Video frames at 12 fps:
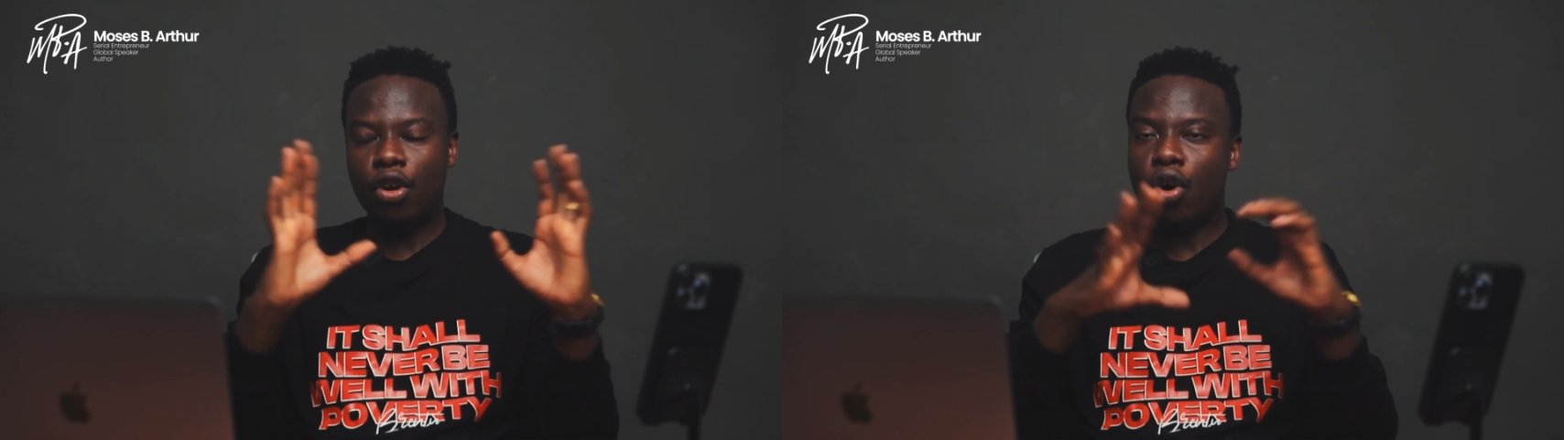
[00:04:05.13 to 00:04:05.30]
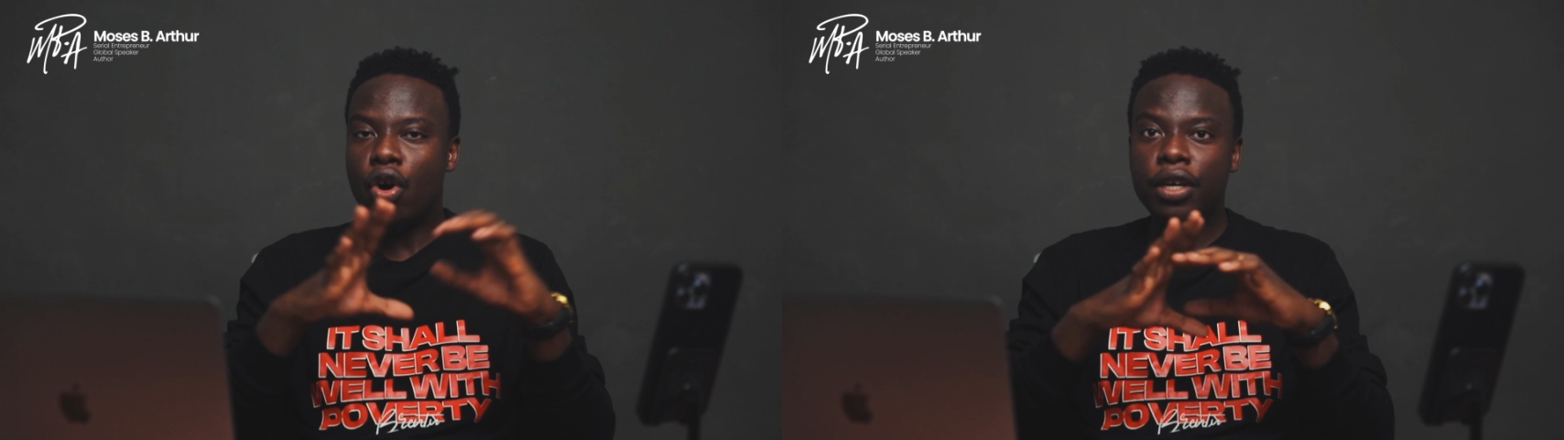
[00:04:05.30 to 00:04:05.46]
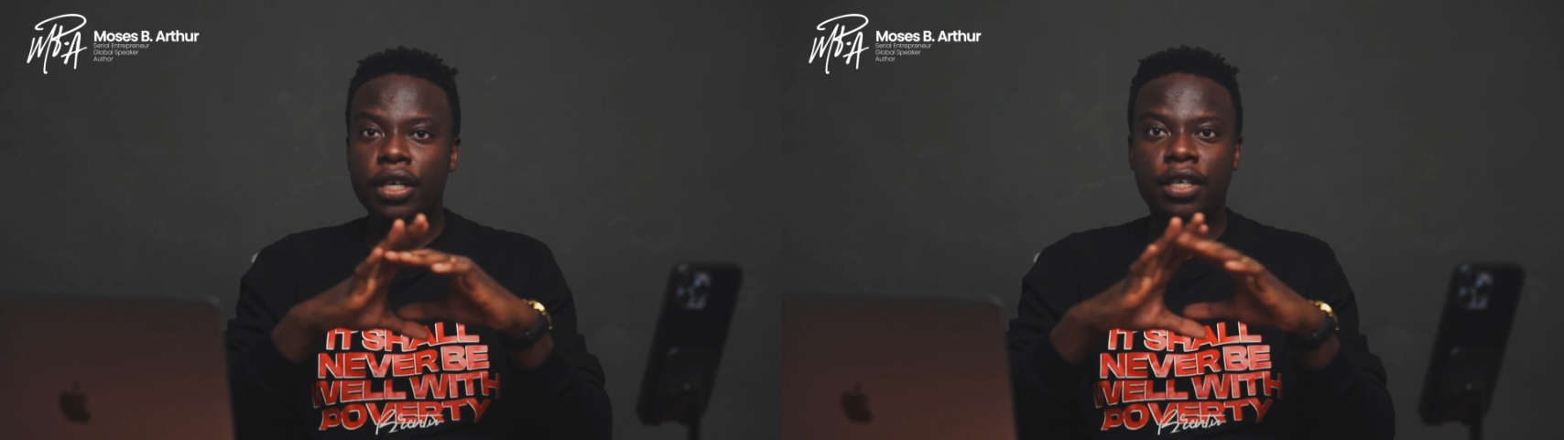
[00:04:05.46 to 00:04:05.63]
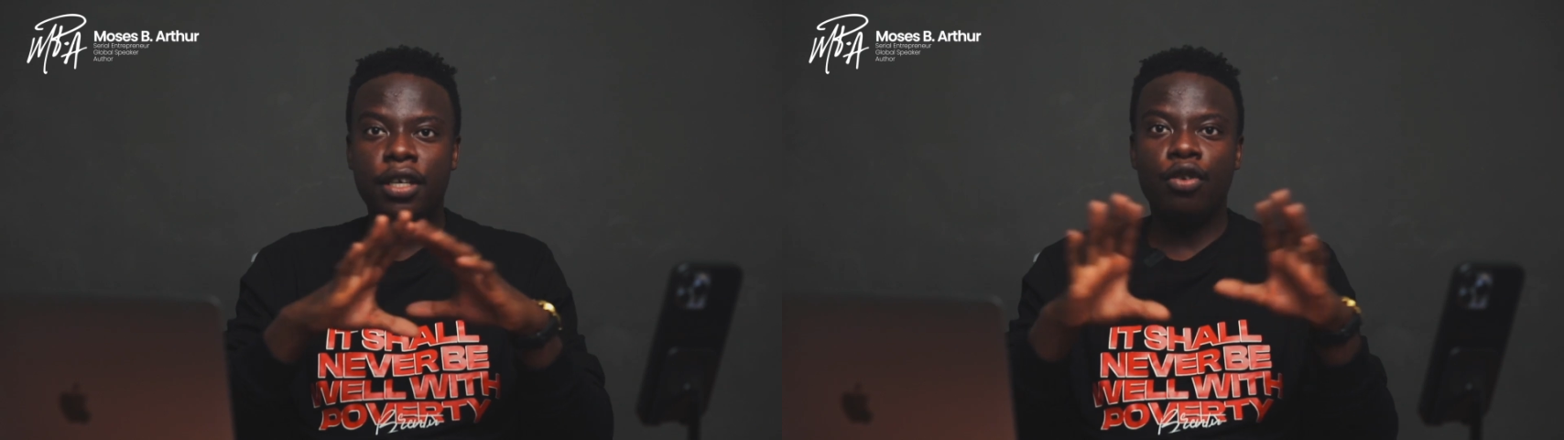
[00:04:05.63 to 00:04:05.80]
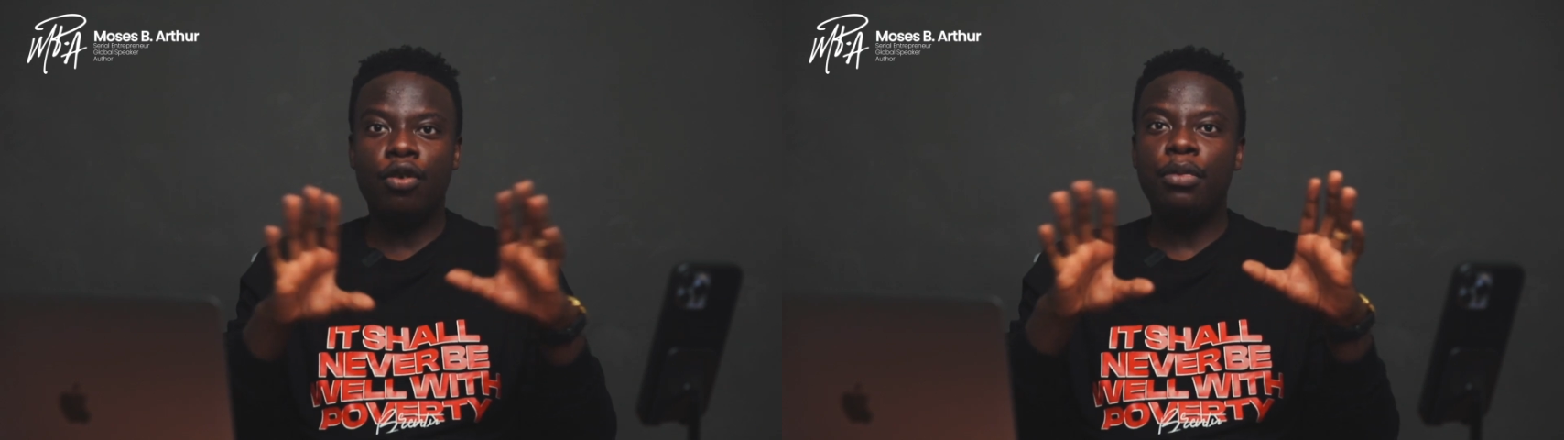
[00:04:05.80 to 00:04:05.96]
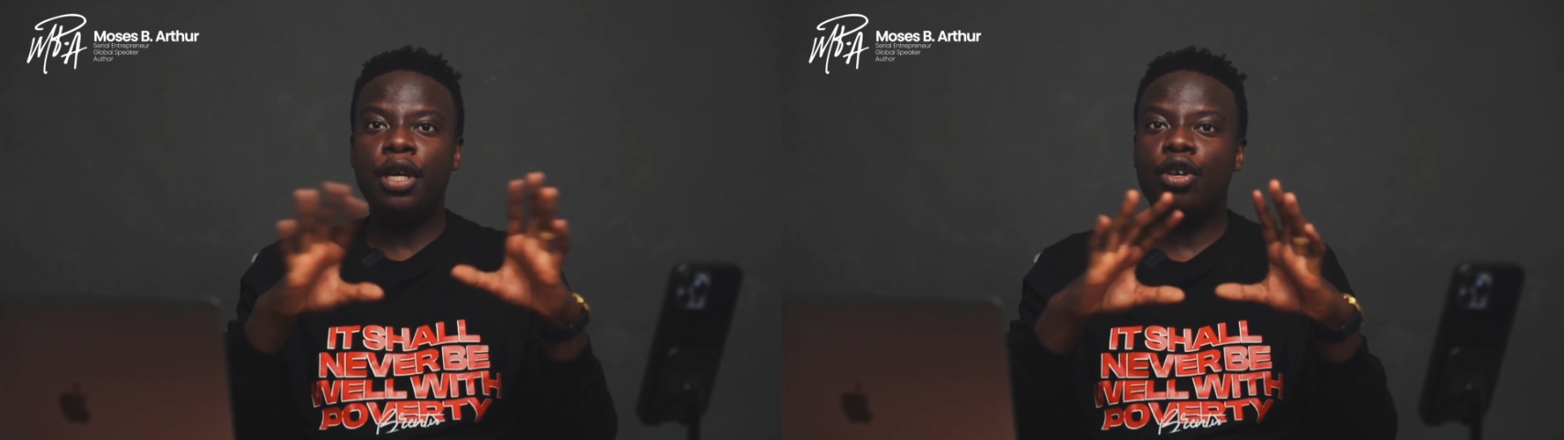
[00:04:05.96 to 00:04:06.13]
God did
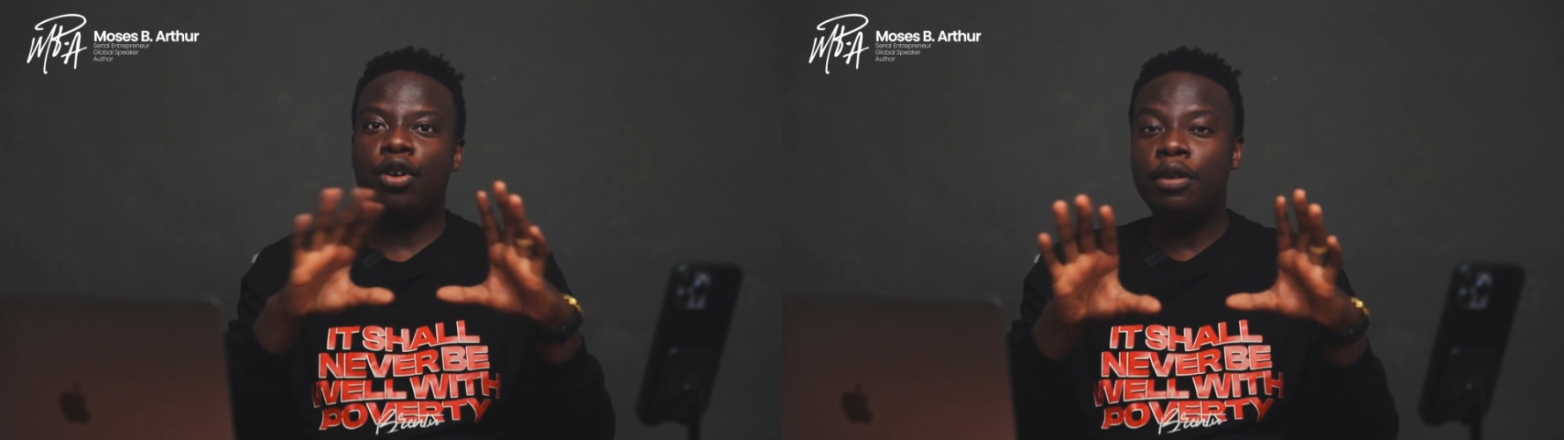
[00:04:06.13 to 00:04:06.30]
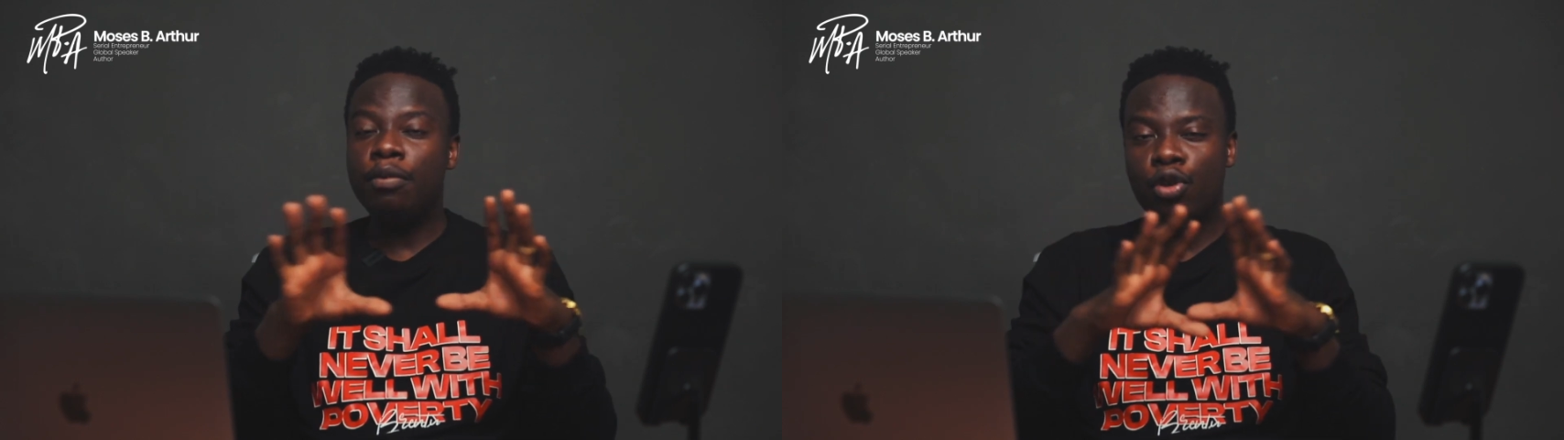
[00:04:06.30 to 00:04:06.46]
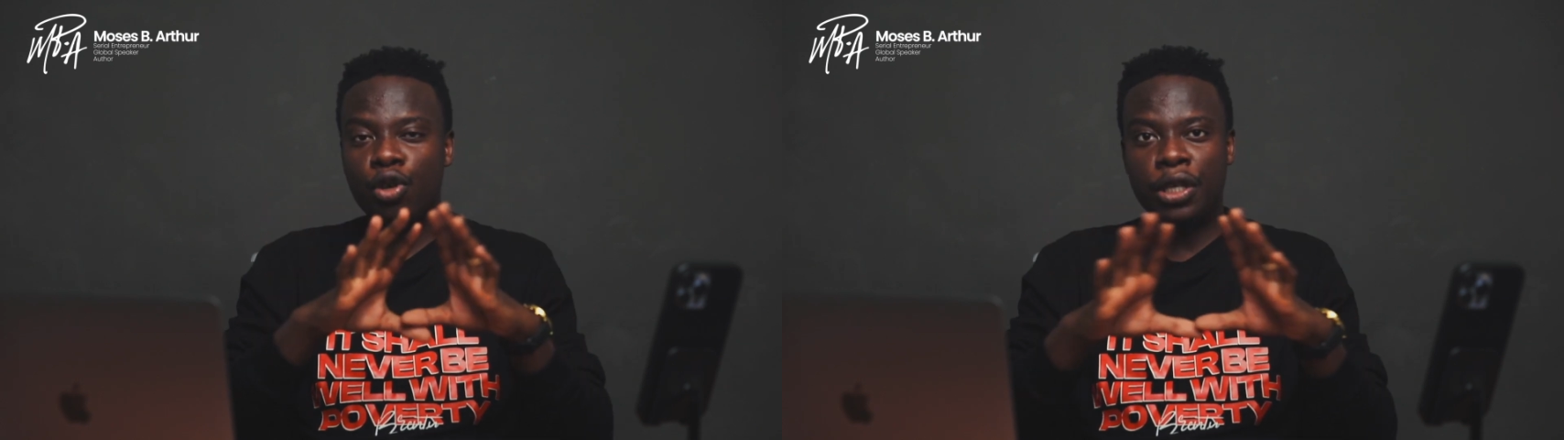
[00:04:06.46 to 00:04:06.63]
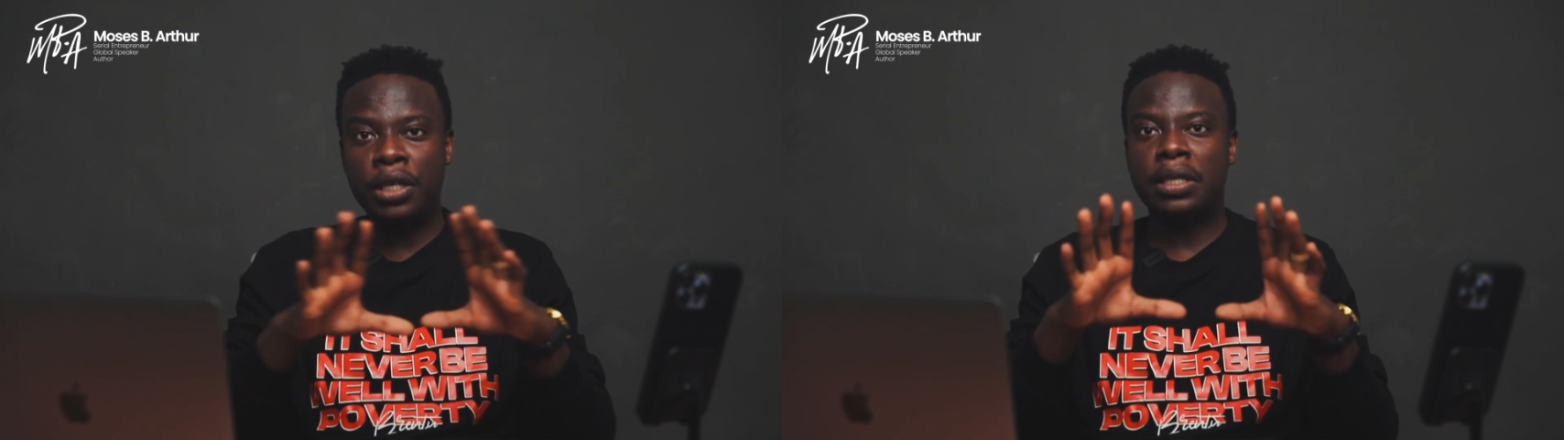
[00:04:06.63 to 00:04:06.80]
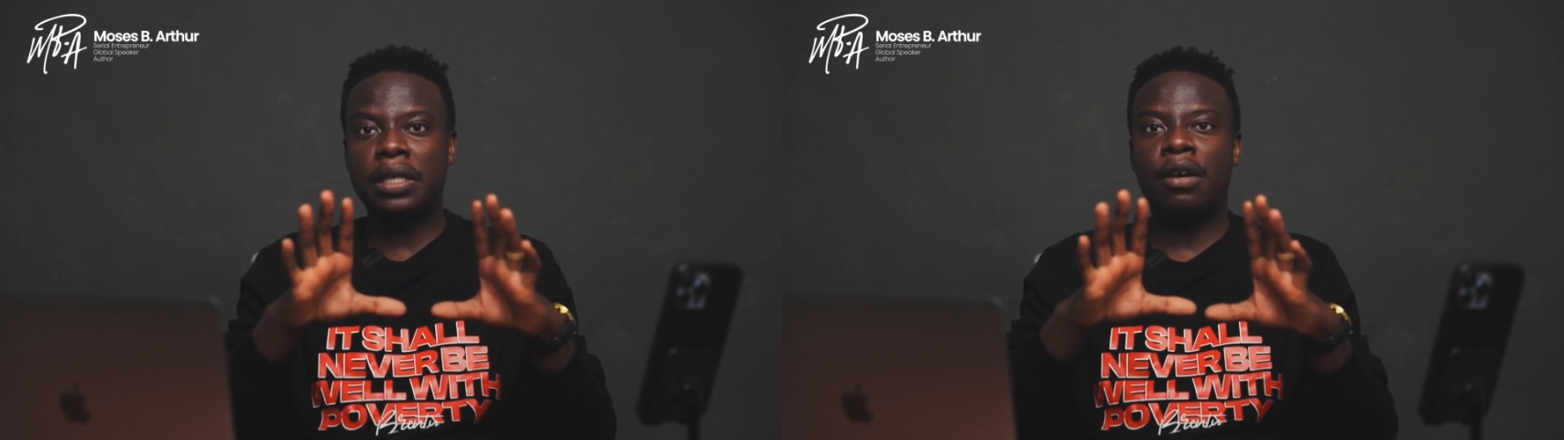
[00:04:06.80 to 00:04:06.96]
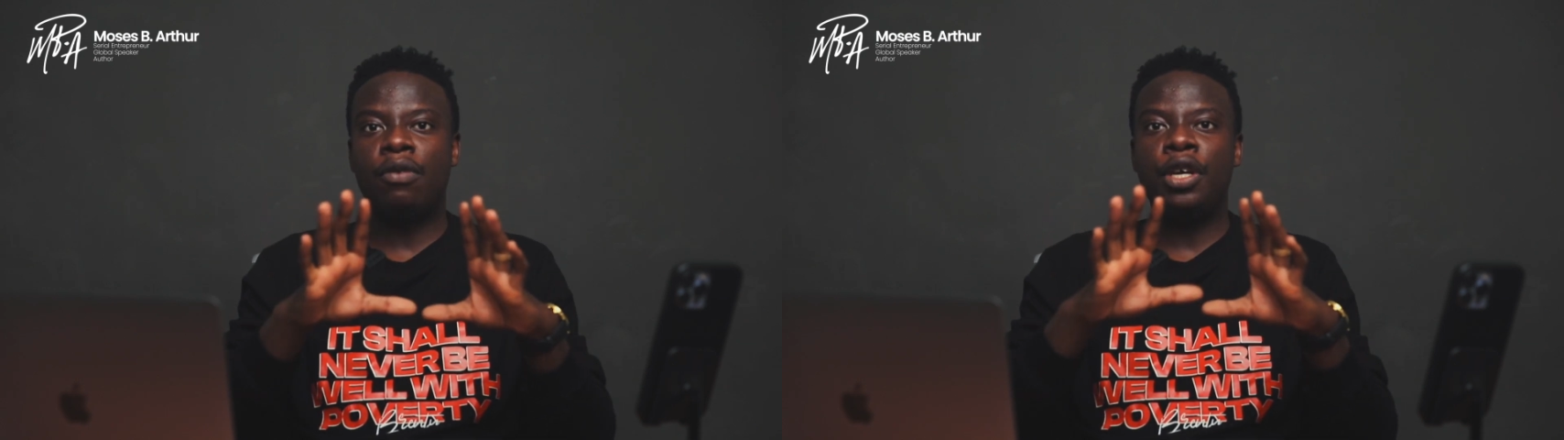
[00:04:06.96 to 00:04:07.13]
not make your
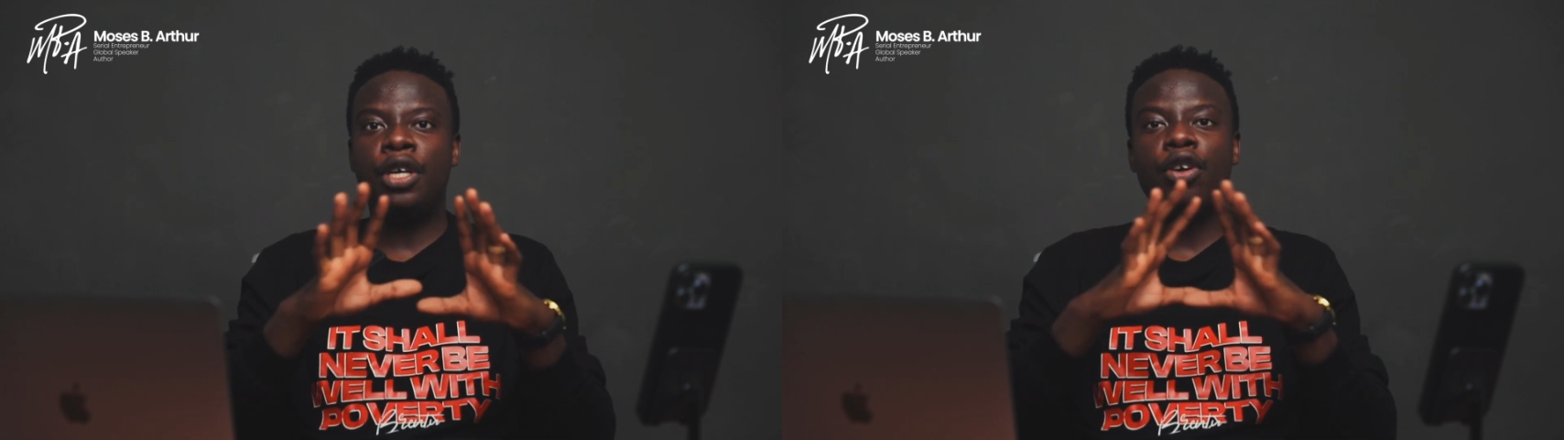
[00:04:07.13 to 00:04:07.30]
emotions that way.